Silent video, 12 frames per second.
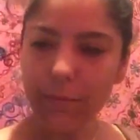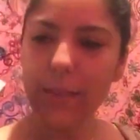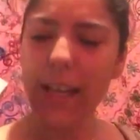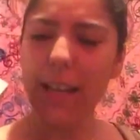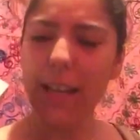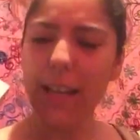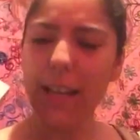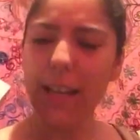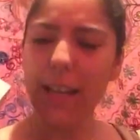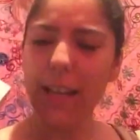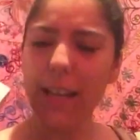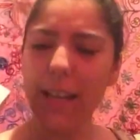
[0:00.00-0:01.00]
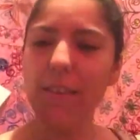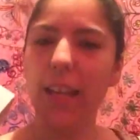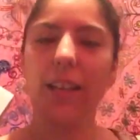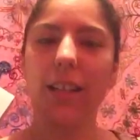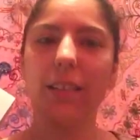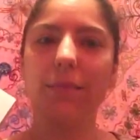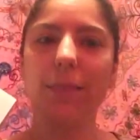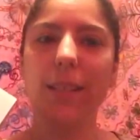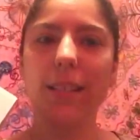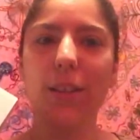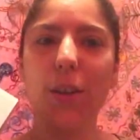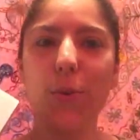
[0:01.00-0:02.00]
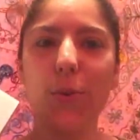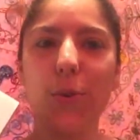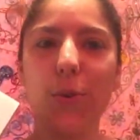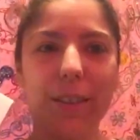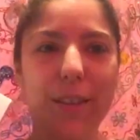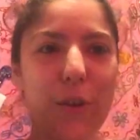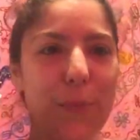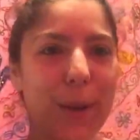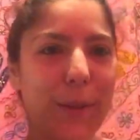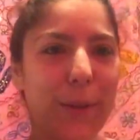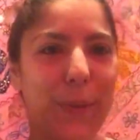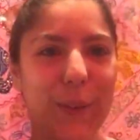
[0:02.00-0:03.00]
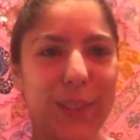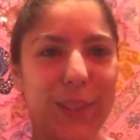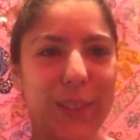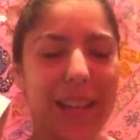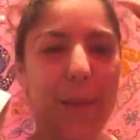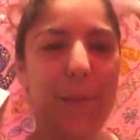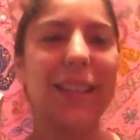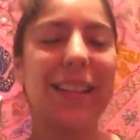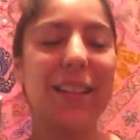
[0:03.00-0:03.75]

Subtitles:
And then he said, no, you carry your own microphone.